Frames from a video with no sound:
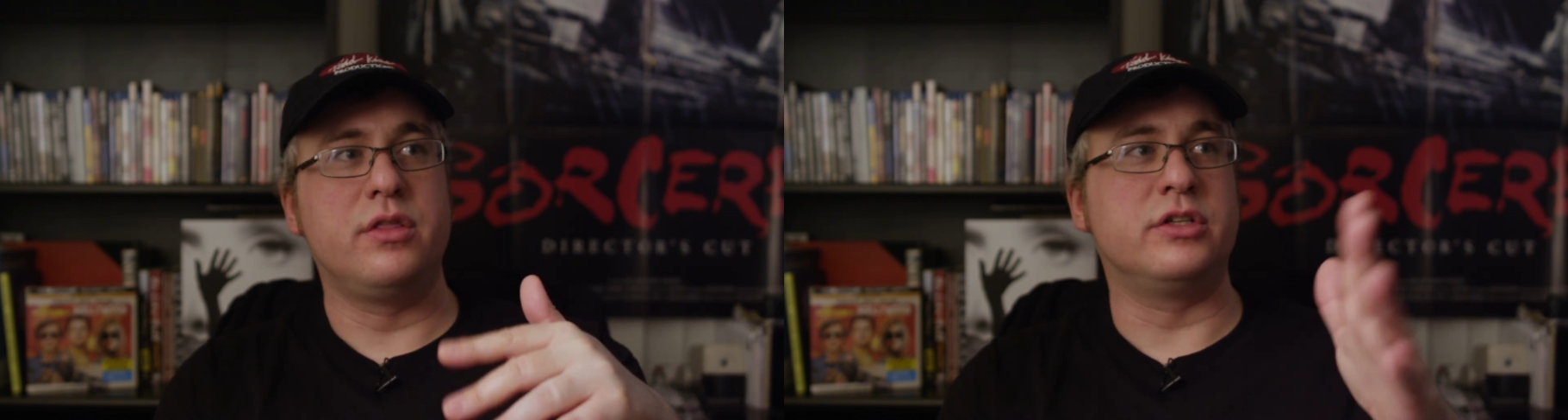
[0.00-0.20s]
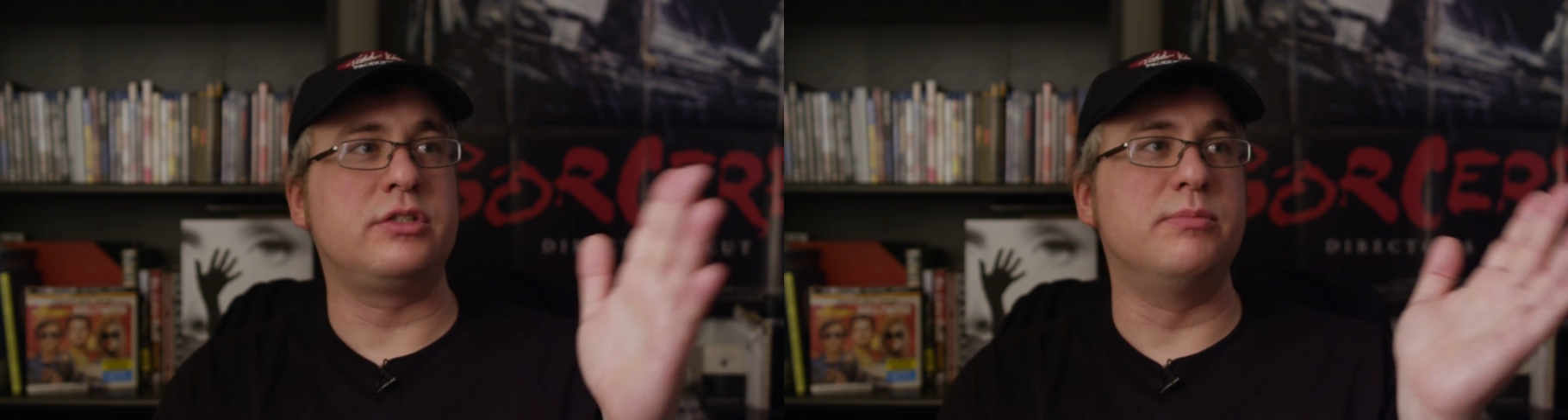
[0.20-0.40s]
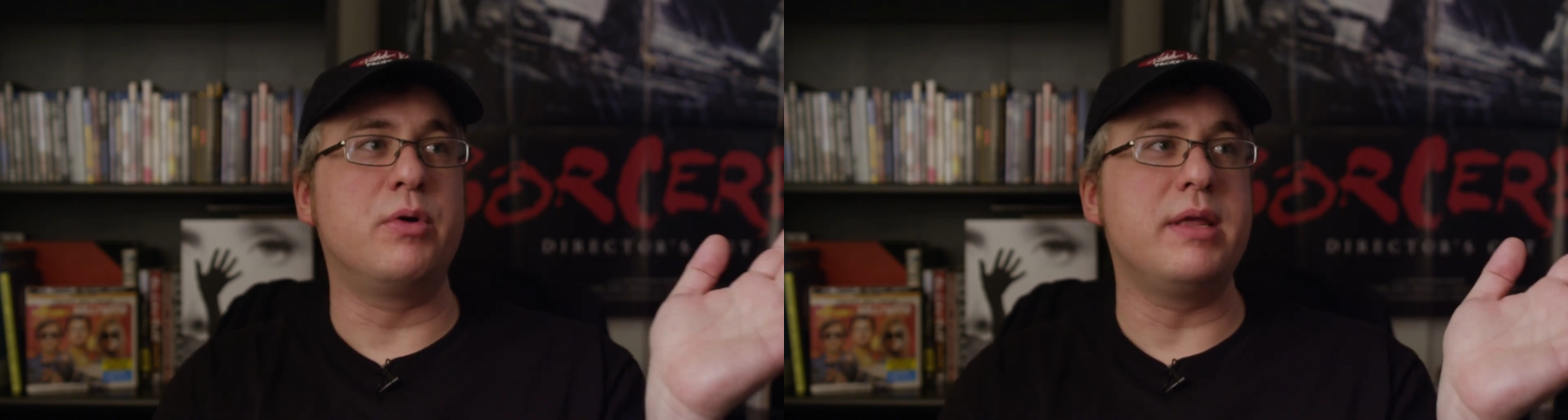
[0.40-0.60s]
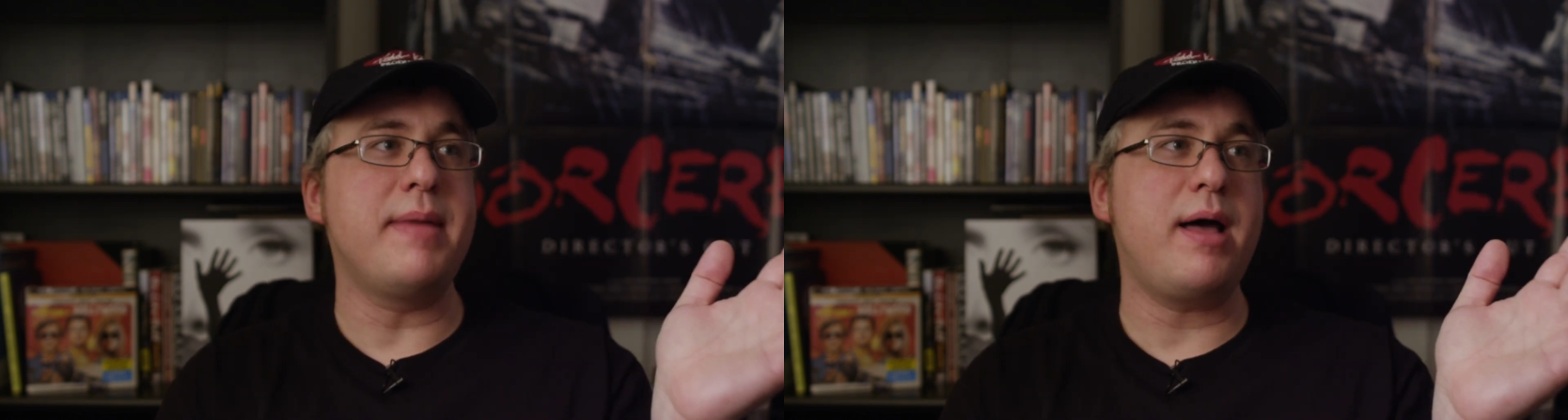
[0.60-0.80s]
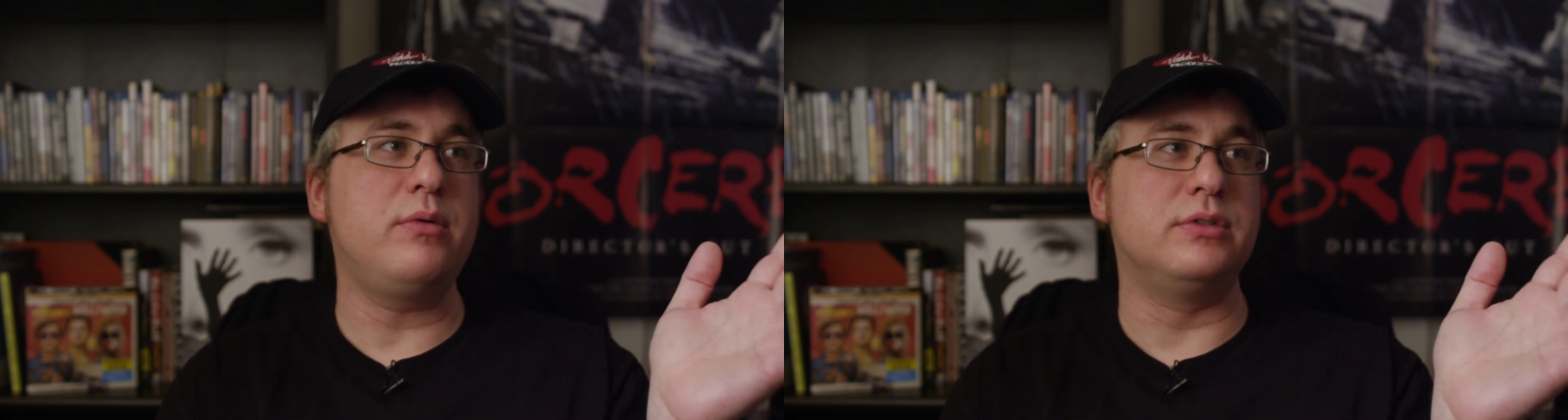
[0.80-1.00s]
the Smoky
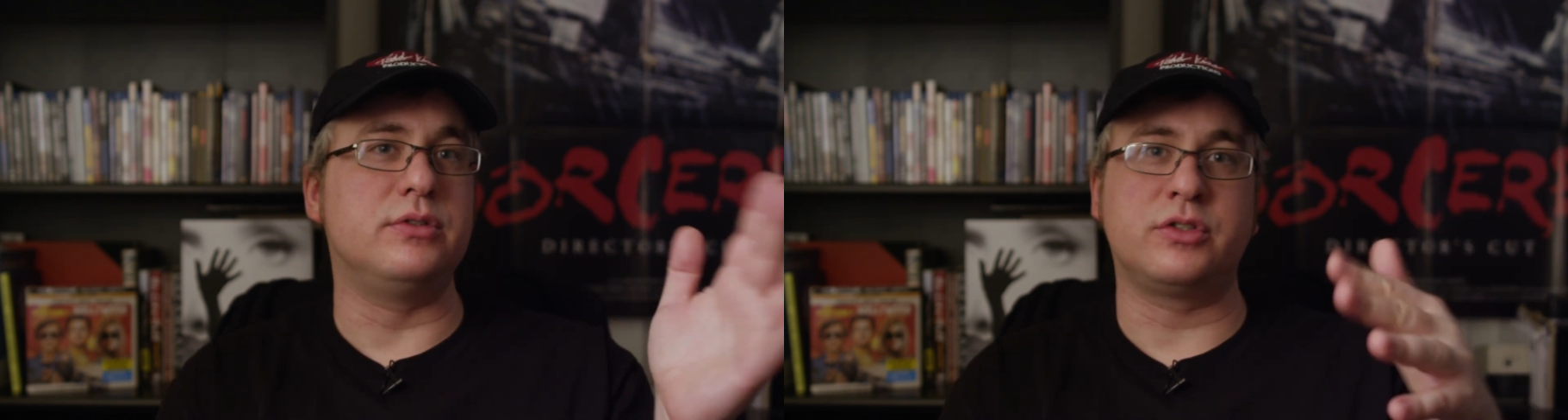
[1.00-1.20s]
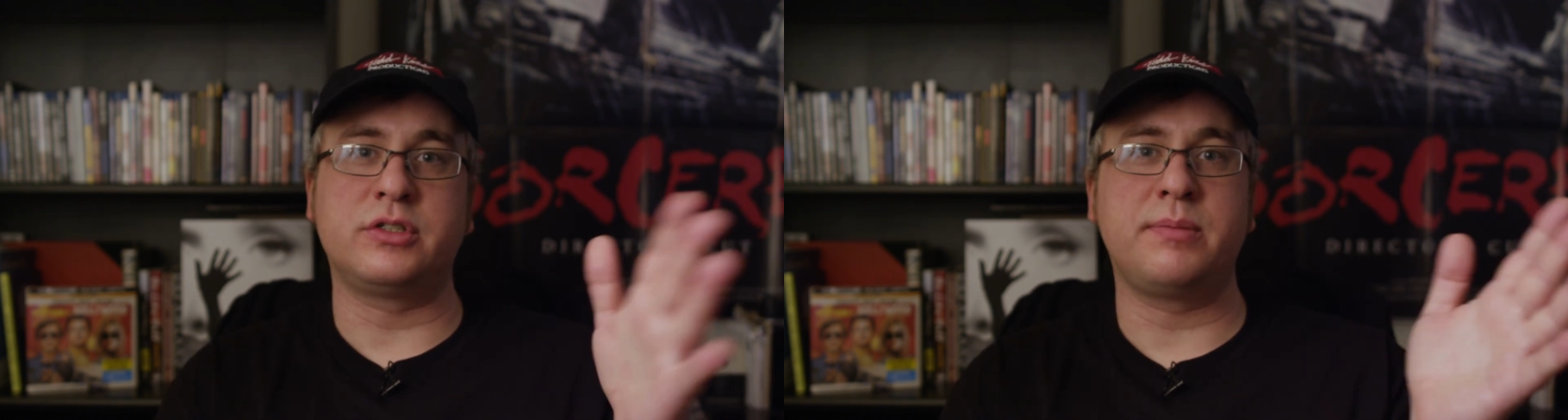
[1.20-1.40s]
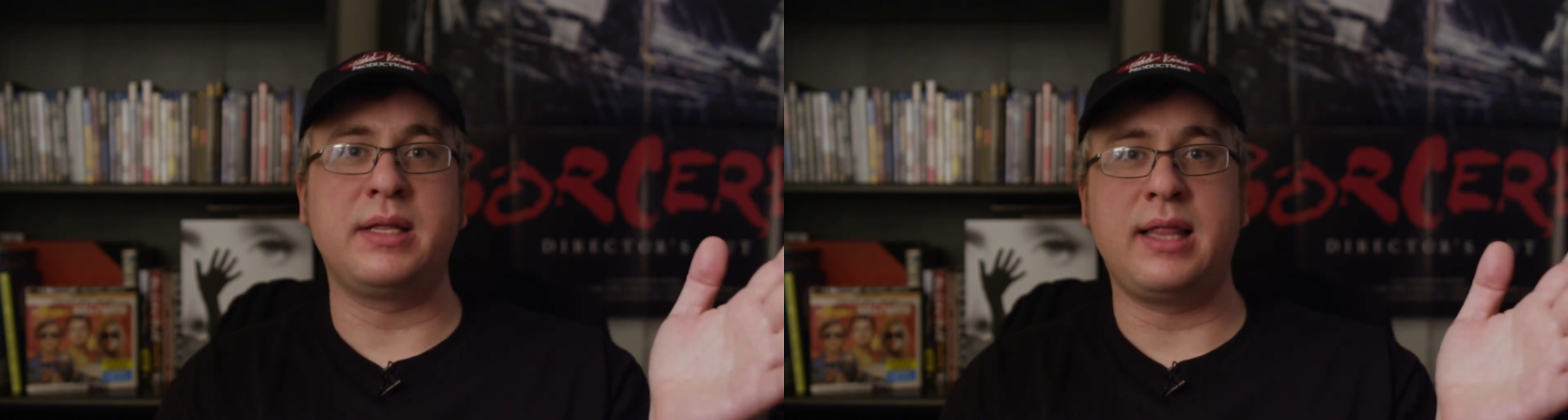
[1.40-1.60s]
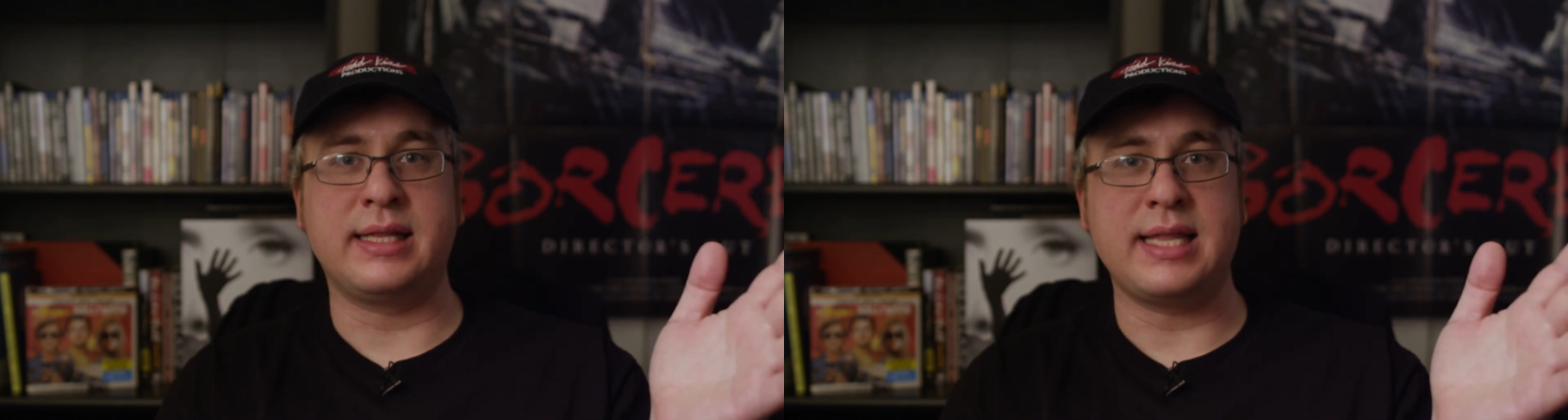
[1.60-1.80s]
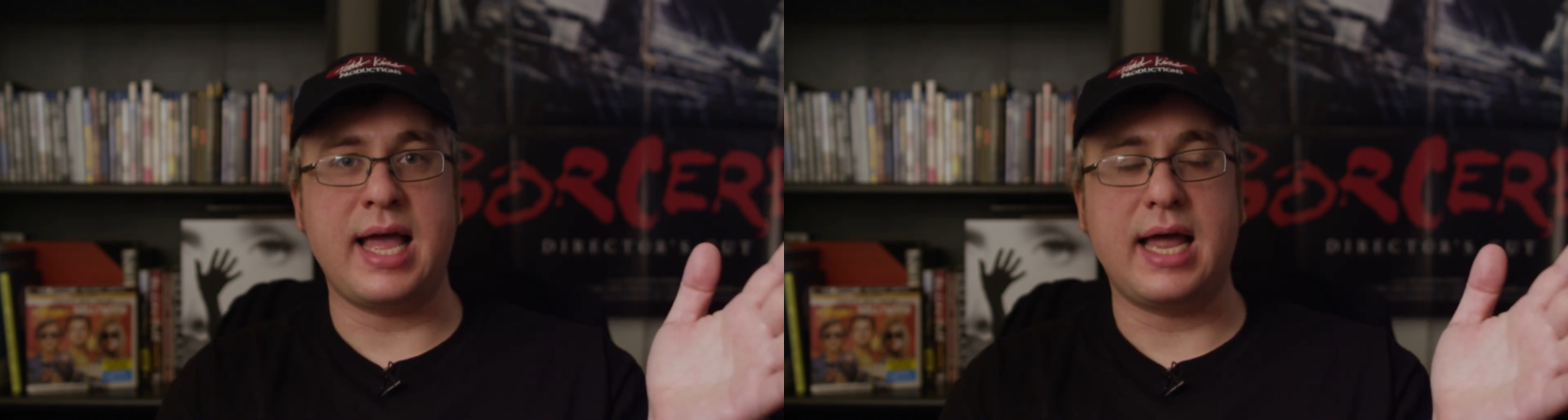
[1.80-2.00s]
Mountains or something
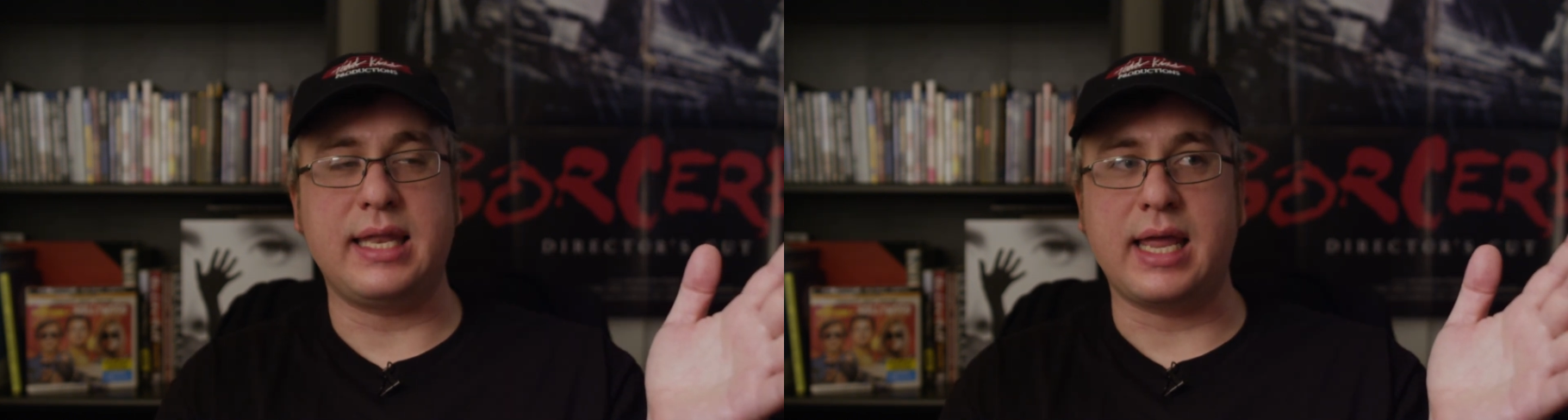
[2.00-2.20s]
like that,